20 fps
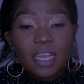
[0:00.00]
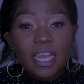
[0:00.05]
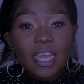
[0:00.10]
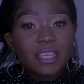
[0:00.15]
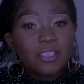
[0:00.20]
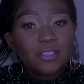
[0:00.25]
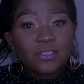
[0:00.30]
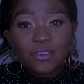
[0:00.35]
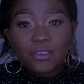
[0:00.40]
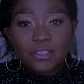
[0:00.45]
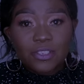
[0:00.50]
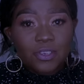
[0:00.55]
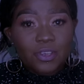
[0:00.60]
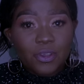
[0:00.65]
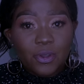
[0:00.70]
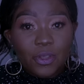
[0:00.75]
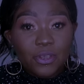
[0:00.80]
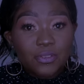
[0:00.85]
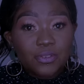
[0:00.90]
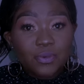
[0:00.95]
It's not
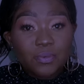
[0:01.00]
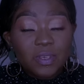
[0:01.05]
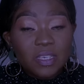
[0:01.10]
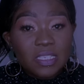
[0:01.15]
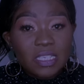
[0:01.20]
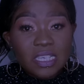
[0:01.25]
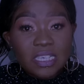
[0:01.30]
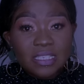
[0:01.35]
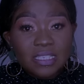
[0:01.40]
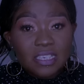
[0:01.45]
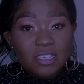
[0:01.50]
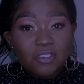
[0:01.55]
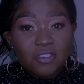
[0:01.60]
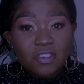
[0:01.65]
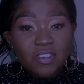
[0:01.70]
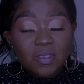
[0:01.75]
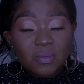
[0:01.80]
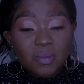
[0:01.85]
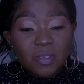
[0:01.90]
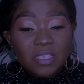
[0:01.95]
going to be an easy
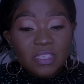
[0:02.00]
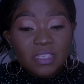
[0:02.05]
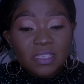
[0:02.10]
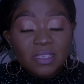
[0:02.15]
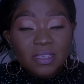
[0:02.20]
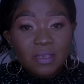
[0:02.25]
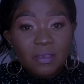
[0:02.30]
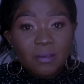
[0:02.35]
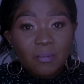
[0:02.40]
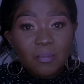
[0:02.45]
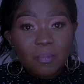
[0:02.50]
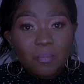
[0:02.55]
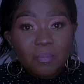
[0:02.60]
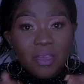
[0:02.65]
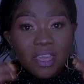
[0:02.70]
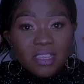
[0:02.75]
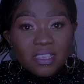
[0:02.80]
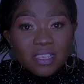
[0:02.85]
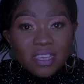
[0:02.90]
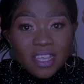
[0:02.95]
Christmas.
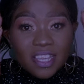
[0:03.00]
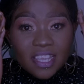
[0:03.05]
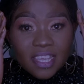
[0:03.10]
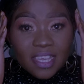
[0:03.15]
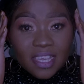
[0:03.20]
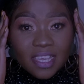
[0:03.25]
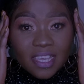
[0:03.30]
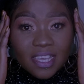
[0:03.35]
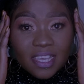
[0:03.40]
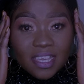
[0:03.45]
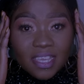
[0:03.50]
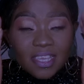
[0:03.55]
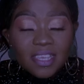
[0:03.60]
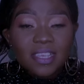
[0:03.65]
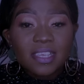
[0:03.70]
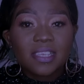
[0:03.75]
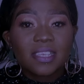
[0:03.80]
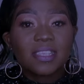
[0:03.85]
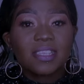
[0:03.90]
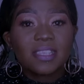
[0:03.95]
Mentally,
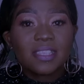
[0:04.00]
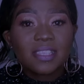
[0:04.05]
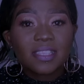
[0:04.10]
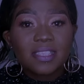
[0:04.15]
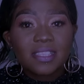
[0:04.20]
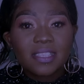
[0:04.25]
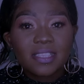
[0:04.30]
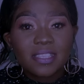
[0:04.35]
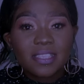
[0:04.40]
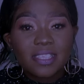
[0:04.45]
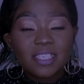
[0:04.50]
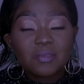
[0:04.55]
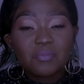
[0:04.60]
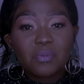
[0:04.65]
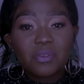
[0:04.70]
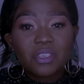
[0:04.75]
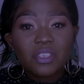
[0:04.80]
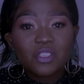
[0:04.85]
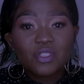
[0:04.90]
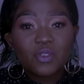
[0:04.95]

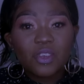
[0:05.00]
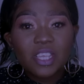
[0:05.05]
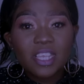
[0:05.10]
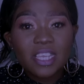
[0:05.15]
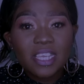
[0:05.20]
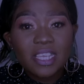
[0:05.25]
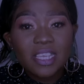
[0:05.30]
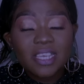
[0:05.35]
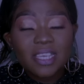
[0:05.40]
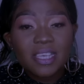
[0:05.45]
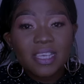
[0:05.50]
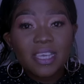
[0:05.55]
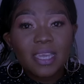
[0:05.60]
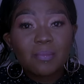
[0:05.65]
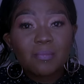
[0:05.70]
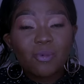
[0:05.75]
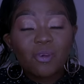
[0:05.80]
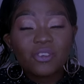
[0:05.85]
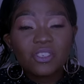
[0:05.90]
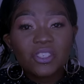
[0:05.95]
spiritually,
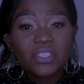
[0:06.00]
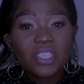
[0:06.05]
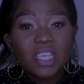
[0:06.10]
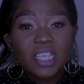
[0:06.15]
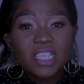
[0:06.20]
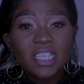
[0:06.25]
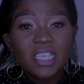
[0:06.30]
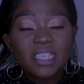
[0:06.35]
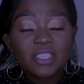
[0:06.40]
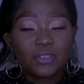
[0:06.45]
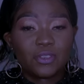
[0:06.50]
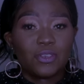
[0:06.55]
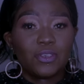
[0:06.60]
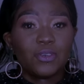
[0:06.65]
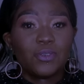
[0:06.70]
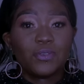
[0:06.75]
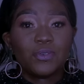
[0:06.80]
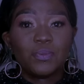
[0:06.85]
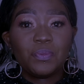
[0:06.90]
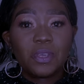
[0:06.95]
emotionally, it's not
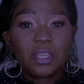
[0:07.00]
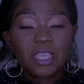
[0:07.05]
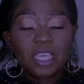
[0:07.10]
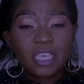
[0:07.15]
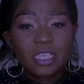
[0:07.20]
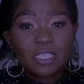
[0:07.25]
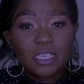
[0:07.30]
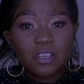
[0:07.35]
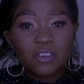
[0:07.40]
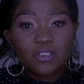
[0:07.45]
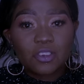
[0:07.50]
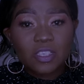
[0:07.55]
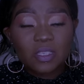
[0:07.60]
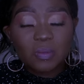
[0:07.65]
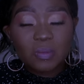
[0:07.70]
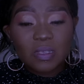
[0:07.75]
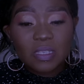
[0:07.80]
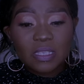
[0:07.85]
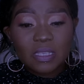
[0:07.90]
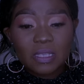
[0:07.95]
going to be an easy
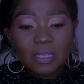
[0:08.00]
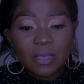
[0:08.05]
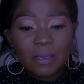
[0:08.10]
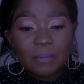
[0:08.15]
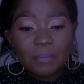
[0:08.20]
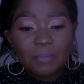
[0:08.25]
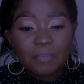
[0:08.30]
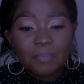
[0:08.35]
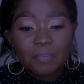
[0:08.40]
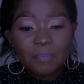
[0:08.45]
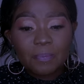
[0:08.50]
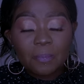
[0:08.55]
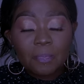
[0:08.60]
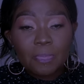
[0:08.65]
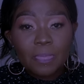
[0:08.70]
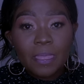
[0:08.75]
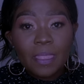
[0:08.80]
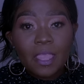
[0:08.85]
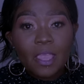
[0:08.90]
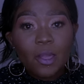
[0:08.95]
Christmas
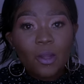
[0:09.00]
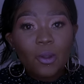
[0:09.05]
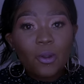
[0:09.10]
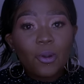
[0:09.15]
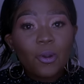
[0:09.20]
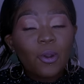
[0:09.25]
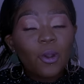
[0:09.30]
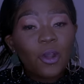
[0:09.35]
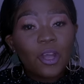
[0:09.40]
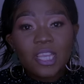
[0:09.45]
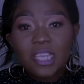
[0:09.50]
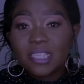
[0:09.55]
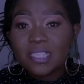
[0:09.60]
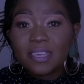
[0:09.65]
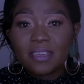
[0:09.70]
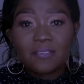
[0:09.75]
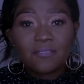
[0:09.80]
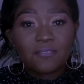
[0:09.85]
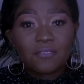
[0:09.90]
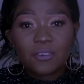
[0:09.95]
or
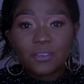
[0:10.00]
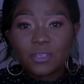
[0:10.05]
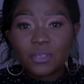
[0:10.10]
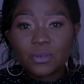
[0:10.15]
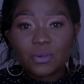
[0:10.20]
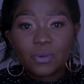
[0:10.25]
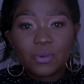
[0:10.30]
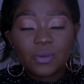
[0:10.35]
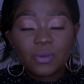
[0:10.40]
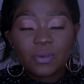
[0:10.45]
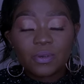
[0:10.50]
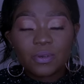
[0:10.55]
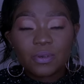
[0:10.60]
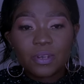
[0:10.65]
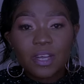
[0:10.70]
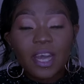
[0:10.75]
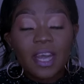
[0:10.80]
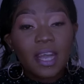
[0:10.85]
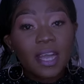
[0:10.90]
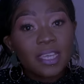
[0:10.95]
holiday for you.
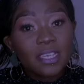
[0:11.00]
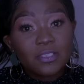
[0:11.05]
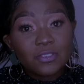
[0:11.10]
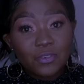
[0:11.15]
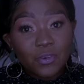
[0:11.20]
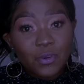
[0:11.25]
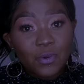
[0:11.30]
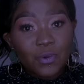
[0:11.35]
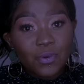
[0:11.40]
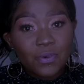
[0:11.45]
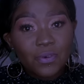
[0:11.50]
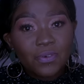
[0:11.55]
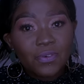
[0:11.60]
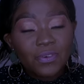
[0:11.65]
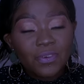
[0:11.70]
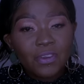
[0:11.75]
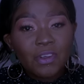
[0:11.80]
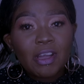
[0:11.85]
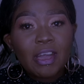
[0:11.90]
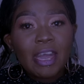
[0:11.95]
I know.
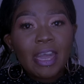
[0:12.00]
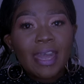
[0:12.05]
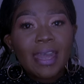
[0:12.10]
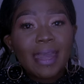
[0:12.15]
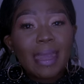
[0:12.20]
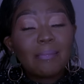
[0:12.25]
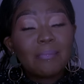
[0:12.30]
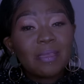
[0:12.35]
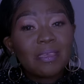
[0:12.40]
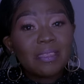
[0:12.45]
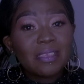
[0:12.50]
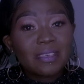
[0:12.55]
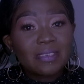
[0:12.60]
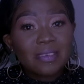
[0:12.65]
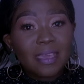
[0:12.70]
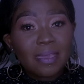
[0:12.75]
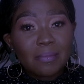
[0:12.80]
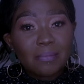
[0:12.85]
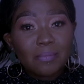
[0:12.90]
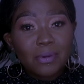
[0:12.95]
I'm in the
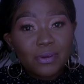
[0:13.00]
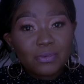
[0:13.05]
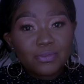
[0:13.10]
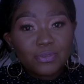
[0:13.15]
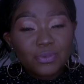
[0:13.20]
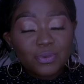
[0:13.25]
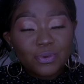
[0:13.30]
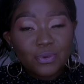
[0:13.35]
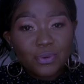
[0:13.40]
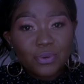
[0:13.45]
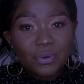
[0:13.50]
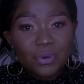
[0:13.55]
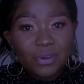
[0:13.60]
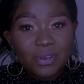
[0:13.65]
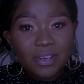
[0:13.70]
same boat too.